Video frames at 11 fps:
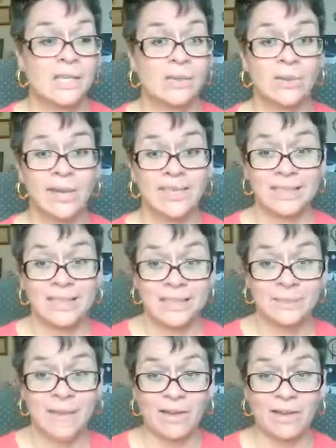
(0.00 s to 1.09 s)
So I think that's
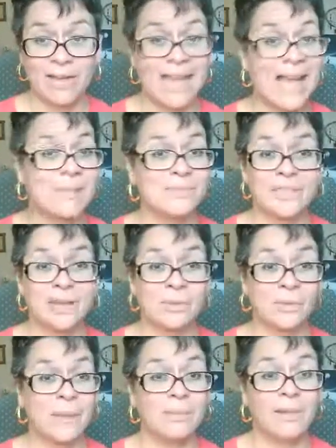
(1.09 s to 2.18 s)
about it. I'm just going to
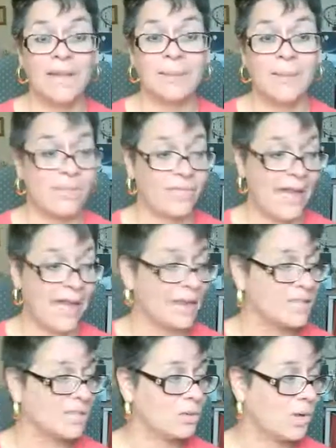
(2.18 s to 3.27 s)
ramble on about that. I
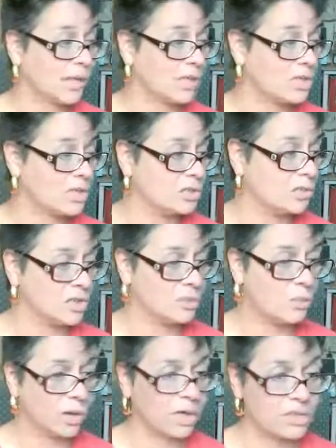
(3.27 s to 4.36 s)
didn't want to get too much
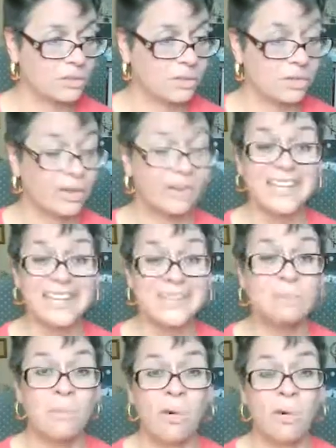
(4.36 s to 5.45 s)
more into it. There is
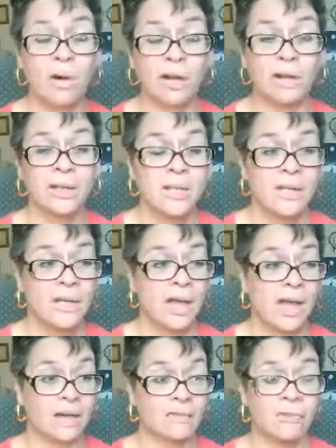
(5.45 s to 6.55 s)
more
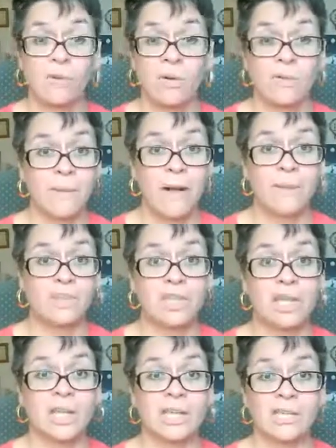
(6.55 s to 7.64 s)
for the
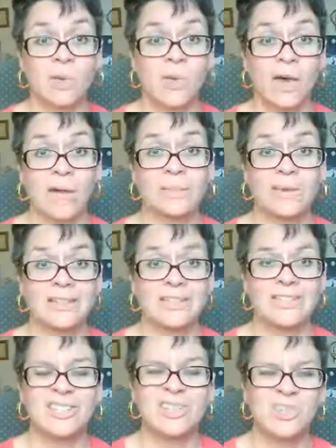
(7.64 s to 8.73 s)
publishing and so on, but
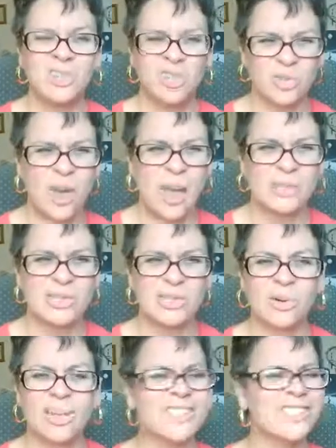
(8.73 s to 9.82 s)
to do your trauma
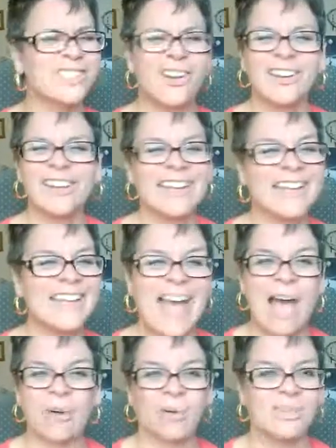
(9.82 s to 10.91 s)
story, just start getting it
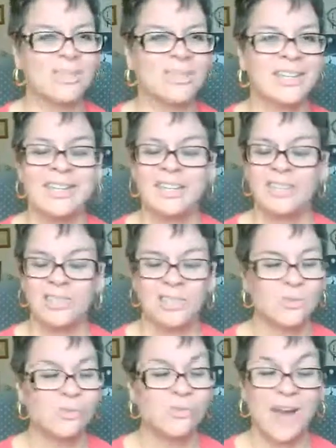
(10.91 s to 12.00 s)
out.
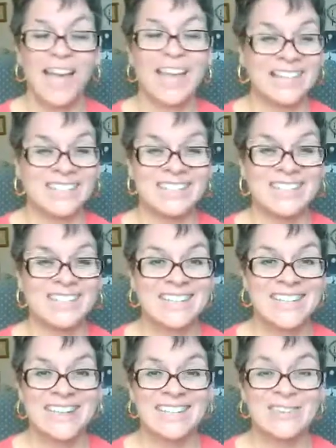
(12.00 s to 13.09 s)
Just write.
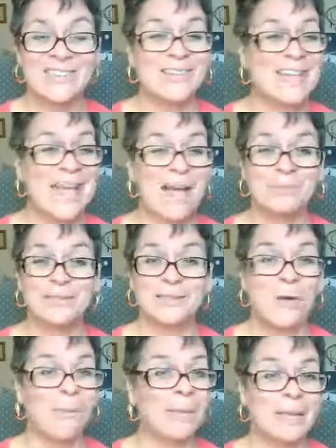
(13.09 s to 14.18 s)
You can help
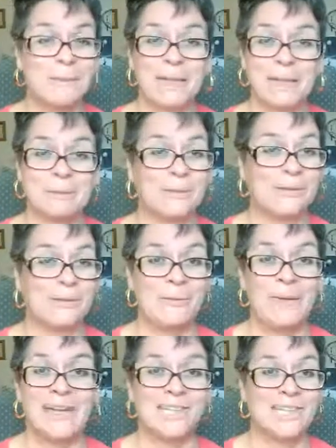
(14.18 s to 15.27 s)
so many people
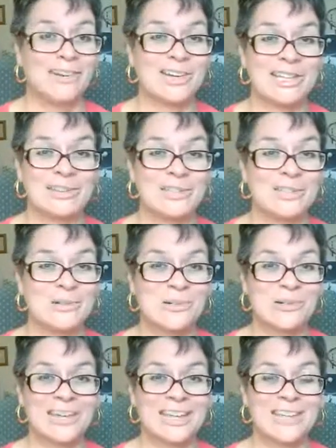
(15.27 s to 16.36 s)
by sharing your
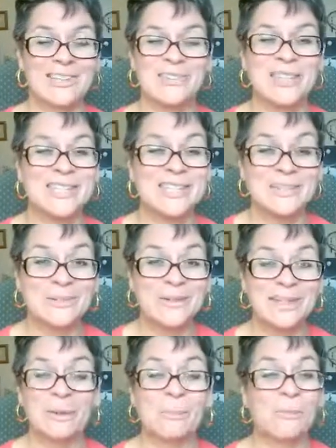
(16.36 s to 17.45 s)
story, and you can do it.
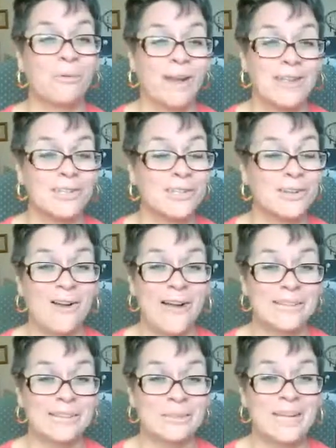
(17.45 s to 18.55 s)
You're brave and you're
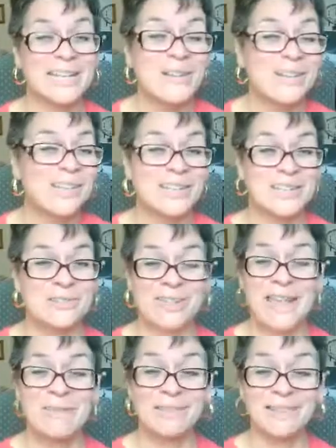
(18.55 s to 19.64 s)
awesome. know you can do it. And
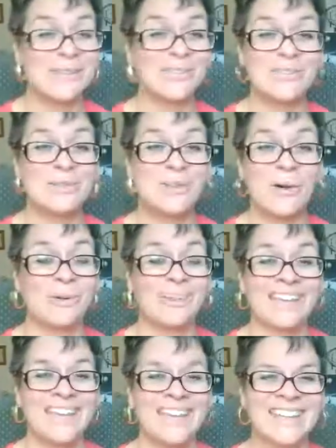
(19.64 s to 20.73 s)
I believe in you
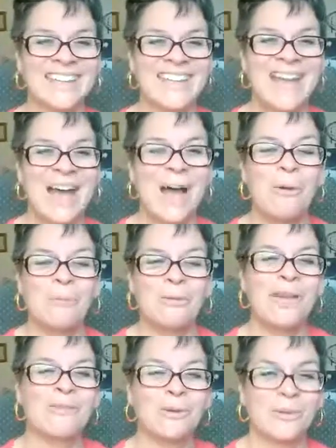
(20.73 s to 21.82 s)
totally. I hope you
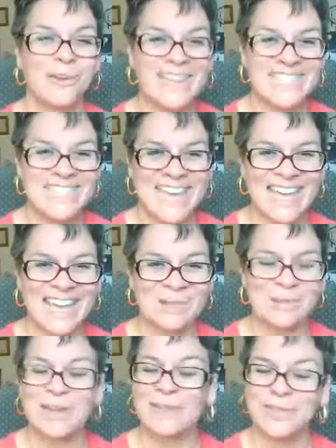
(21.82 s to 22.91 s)
have a great day,
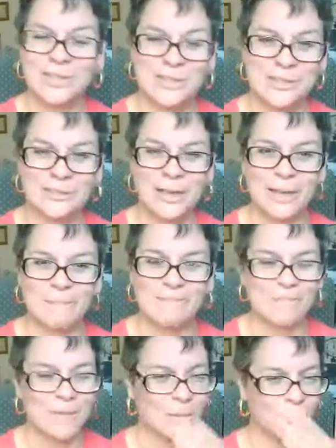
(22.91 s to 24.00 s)
whatever you're doing.
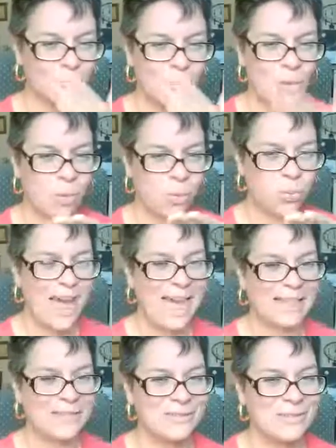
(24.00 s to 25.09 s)
I
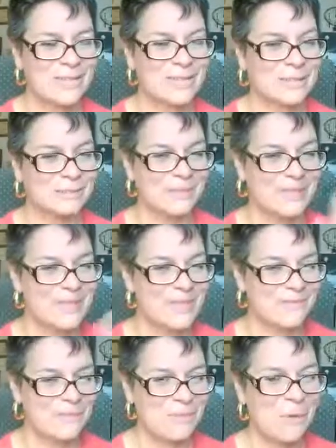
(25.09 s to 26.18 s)
love you. This is Melinda
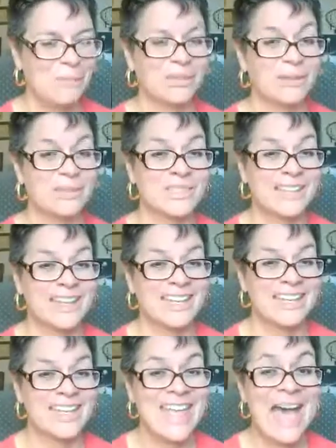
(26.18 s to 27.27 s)
from Hope When There Was
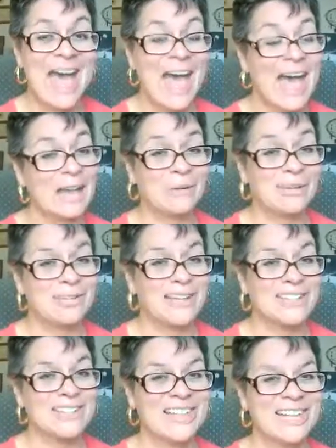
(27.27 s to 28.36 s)
None. I will
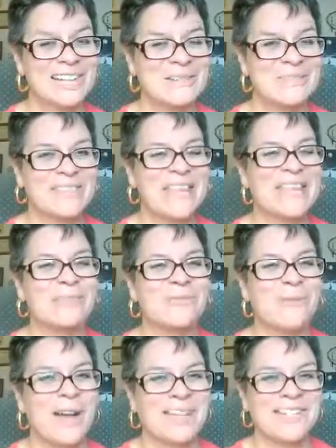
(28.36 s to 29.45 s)
talk to you later. Thank you for
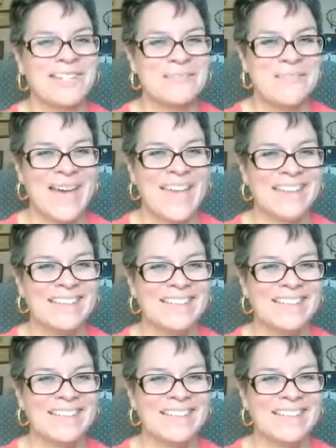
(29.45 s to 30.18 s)
watching. Bye.